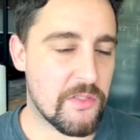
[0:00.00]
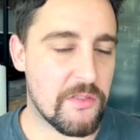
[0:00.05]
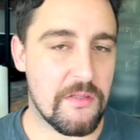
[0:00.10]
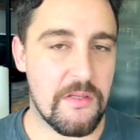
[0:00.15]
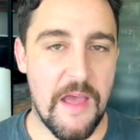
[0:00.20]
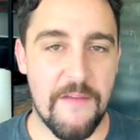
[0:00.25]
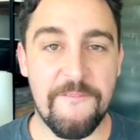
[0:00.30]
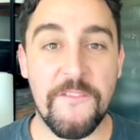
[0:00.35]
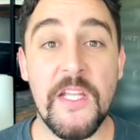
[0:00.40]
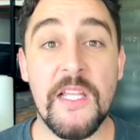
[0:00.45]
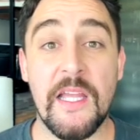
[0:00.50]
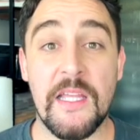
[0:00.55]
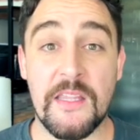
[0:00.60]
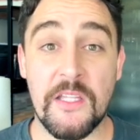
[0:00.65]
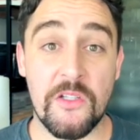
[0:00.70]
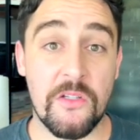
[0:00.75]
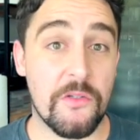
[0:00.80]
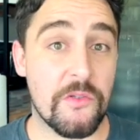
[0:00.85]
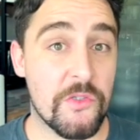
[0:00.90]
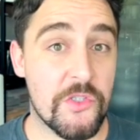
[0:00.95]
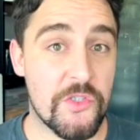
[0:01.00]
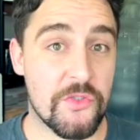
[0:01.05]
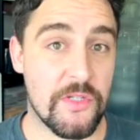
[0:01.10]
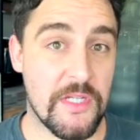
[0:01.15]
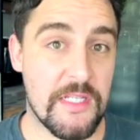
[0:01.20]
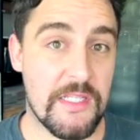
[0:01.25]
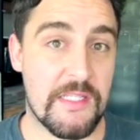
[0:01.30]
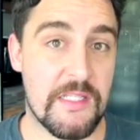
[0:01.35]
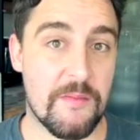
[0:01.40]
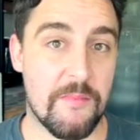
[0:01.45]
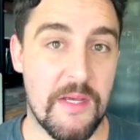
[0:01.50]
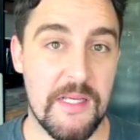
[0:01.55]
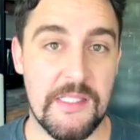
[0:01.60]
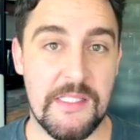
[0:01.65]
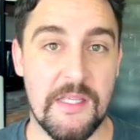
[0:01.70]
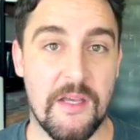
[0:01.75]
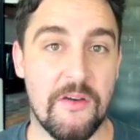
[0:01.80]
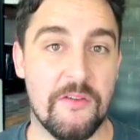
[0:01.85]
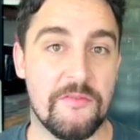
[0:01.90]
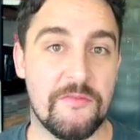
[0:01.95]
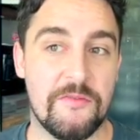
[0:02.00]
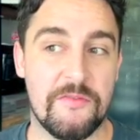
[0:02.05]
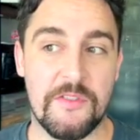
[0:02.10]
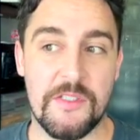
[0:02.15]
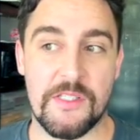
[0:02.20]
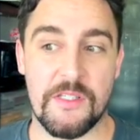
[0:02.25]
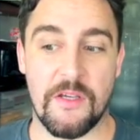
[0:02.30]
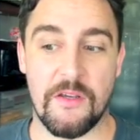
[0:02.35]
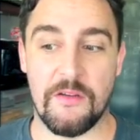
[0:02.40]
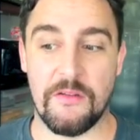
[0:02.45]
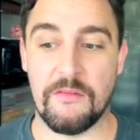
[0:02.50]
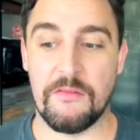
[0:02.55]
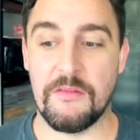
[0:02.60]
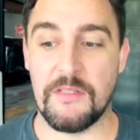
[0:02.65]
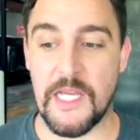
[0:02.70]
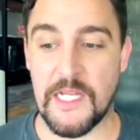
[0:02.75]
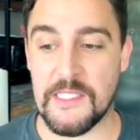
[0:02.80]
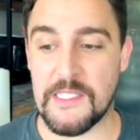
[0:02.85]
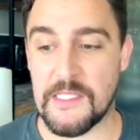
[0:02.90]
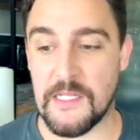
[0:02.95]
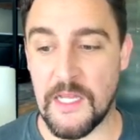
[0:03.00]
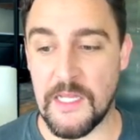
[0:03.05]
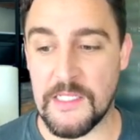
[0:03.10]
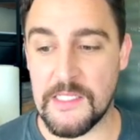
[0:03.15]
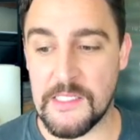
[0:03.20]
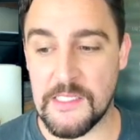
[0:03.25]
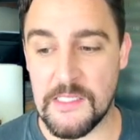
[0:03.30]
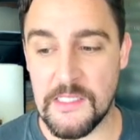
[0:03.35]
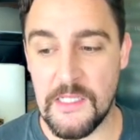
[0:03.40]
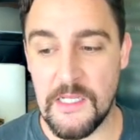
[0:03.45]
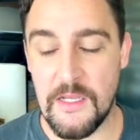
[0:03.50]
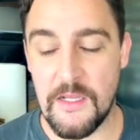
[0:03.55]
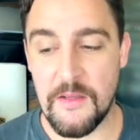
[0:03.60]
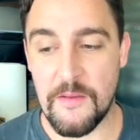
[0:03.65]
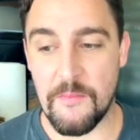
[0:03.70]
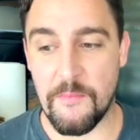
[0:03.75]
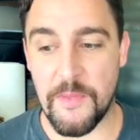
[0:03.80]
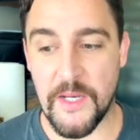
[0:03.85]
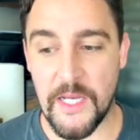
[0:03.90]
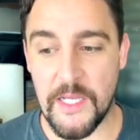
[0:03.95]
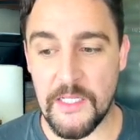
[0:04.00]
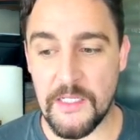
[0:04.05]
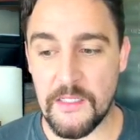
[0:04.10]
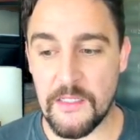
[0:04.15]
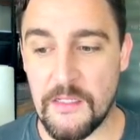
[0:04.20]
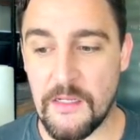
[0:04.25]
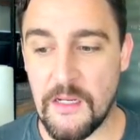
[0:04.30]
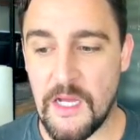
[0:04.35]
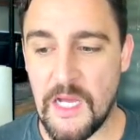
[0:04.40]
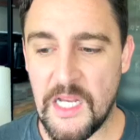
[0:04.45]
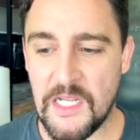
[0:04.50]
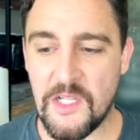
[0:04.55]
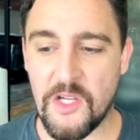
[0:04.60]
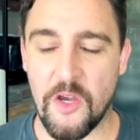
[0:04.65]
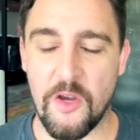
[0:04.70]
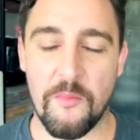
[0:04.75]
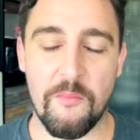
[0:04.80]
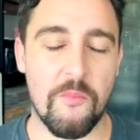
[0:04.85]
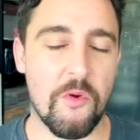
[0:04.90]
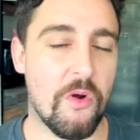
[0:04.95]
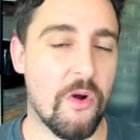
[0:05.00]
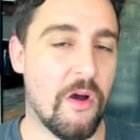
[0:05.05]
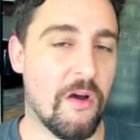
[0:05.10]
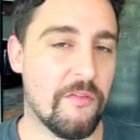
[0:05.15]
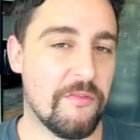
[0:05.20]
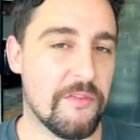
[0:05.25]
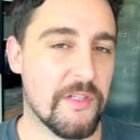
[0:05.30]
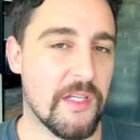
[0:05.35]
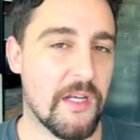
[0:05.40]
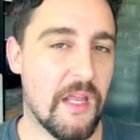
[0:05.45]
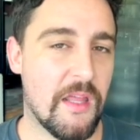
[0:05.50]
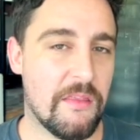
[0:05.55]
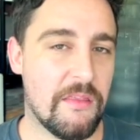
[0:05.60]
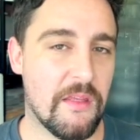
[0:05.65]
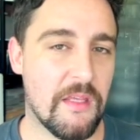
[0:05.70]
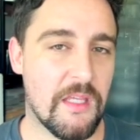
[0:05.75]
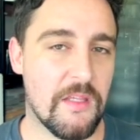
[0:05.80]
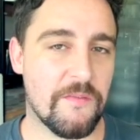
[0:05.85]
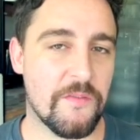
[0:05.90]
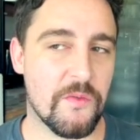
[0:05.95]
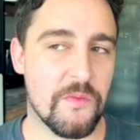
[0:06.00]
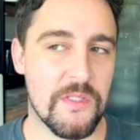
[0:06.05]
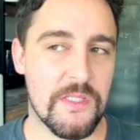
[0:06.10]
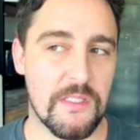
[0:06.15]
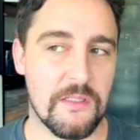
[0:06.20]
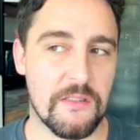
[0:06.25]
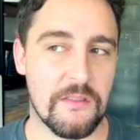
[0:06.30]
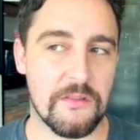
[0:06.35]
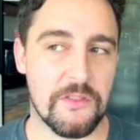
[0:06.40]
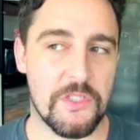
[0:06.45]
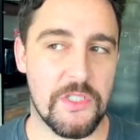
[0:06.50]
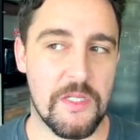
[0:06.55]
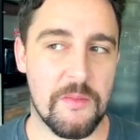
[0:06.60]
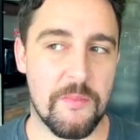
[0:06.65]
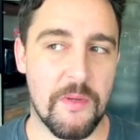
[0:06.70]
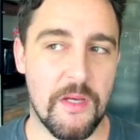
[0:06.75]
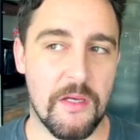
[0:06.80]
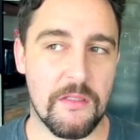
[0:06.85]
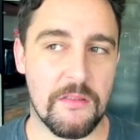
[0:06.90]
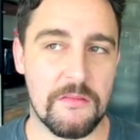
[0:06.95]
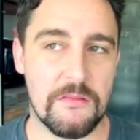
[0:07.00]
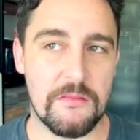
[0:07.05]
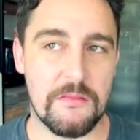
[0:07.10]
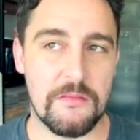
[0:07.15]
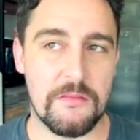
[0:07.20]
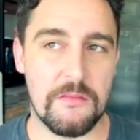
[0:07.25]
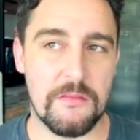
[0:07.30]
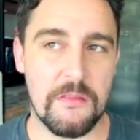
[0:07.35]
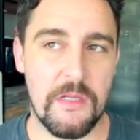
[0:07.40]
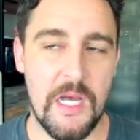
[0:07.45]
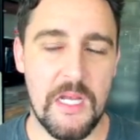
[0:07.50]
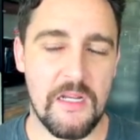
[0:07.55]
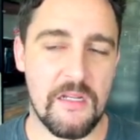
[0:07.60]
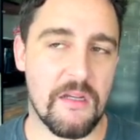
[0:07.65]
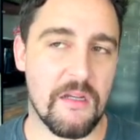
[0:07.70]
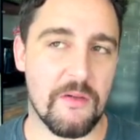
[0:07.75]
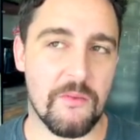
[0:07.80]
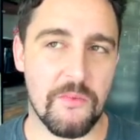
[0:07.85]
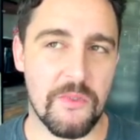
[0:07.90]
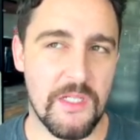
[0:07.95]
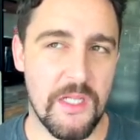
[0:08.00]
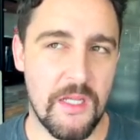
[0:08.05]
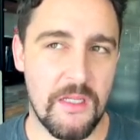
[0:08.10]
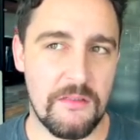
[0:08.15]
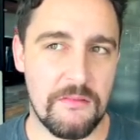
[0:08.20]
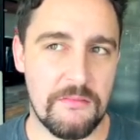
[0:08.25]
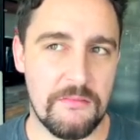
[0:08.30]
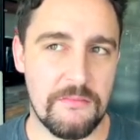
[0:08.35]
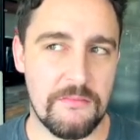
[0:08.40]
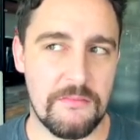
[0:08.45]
I feel like they're little treats to myself. So that's nice. But I'd go more often, I think, if it was a little cheaper. I don't know, would I?